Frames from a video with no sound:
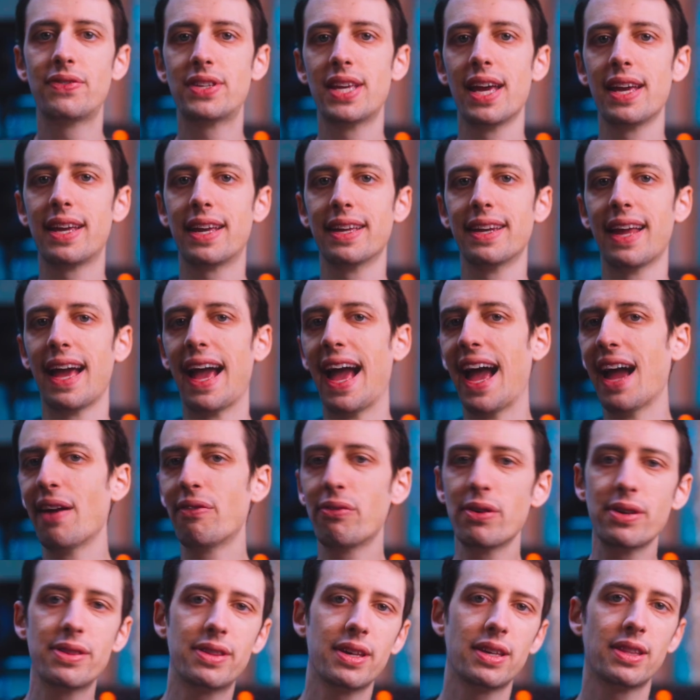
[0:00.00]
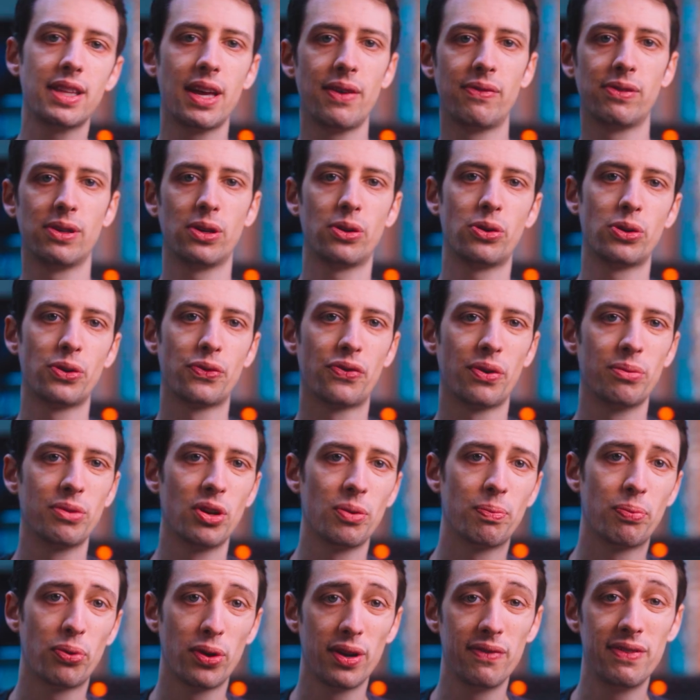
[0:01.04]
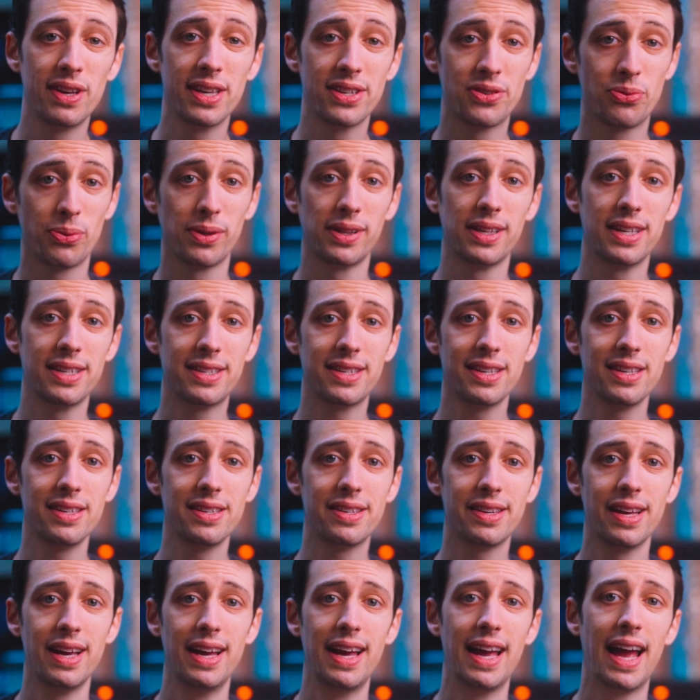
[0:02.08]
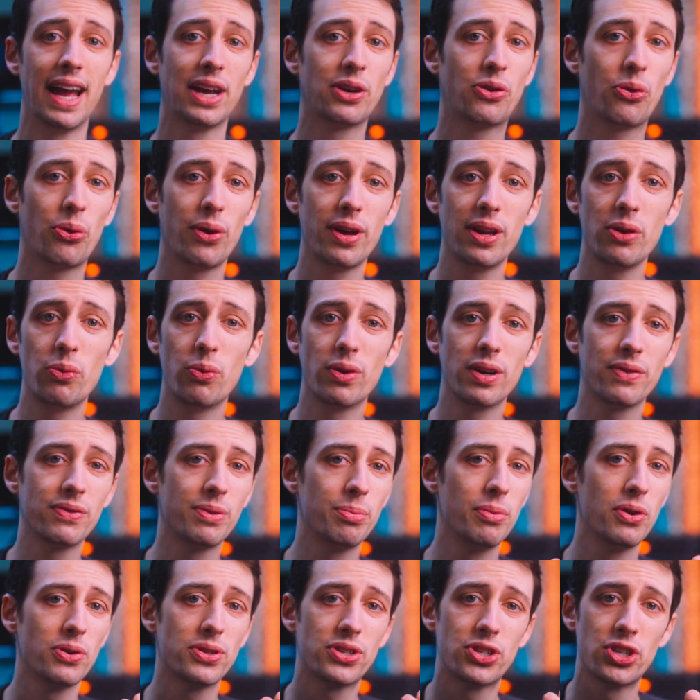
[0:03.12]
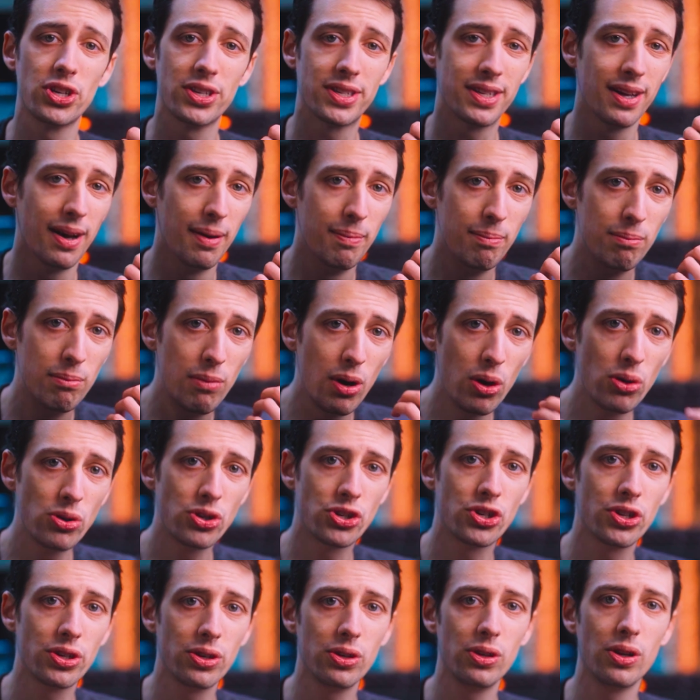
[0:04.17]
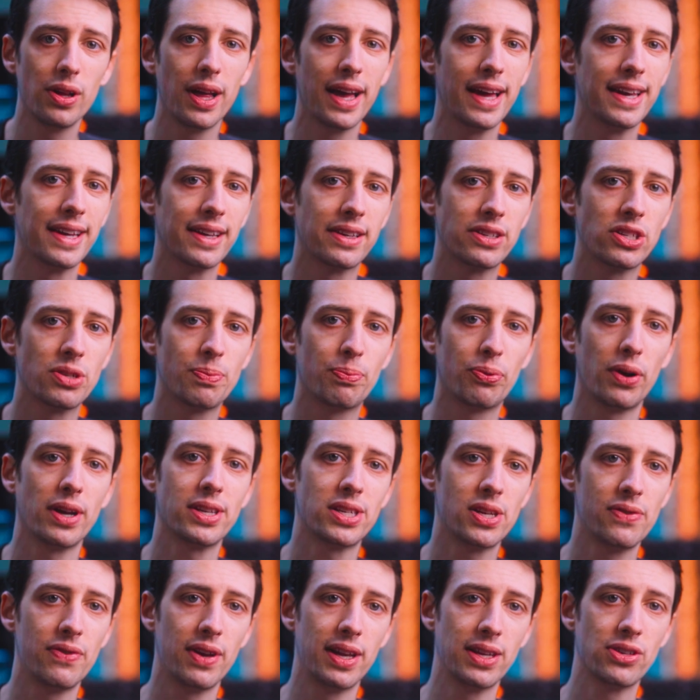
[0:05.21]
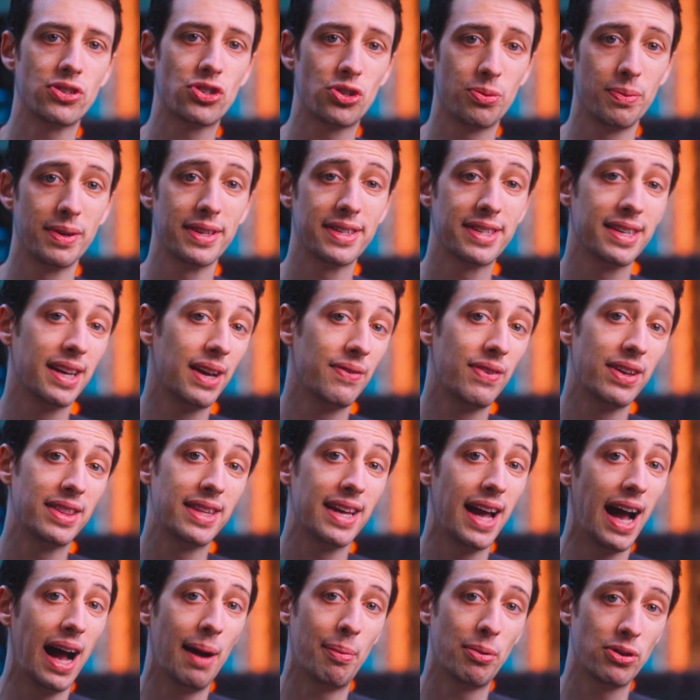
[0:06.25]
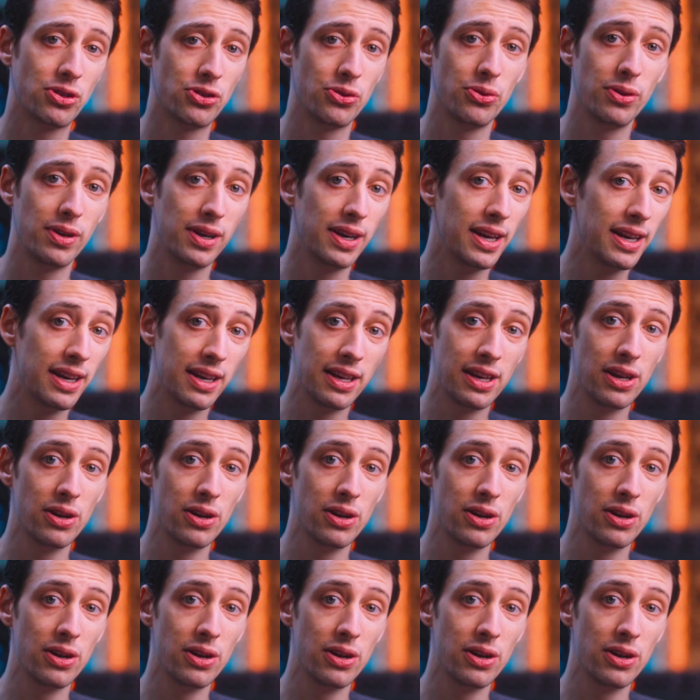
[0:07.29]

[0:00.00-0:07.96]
taken everything they've learned from their previous releases and created one of the most just emotional and expressive instruments that I've had the opportunity to